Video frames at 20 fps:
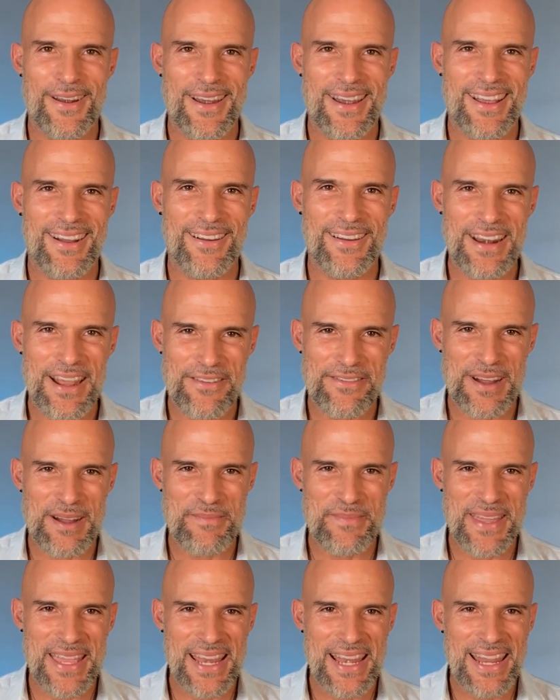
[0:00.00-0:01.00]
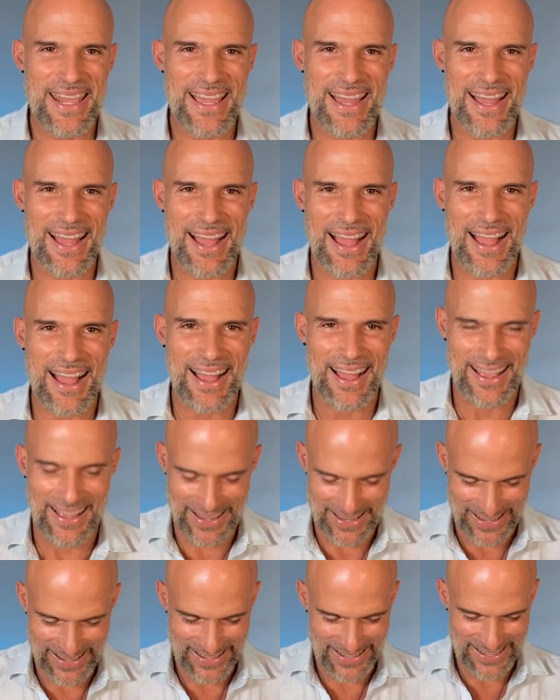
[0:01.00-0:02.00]
Hola, hola, familia.
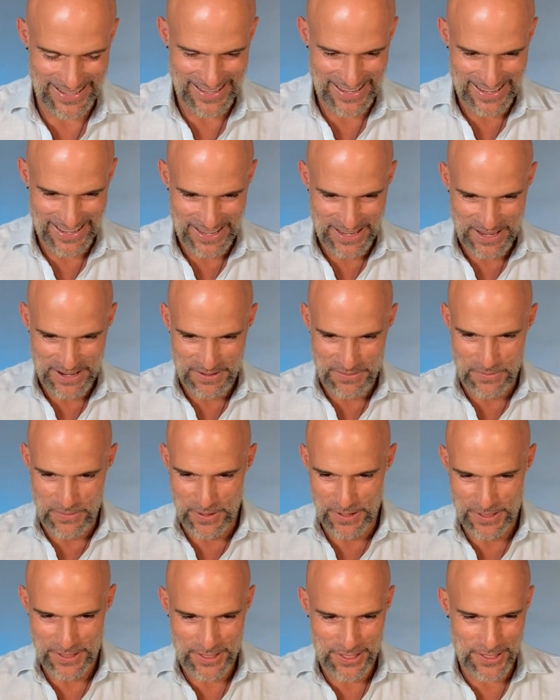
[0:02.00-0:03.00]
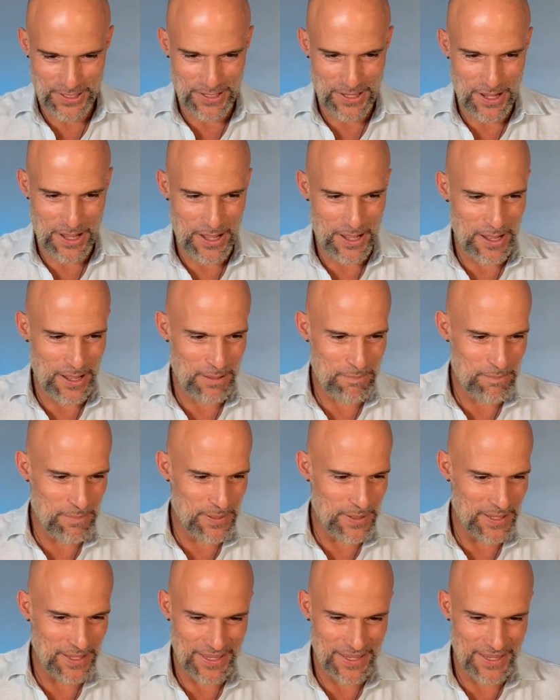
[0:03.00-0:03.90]
What's up?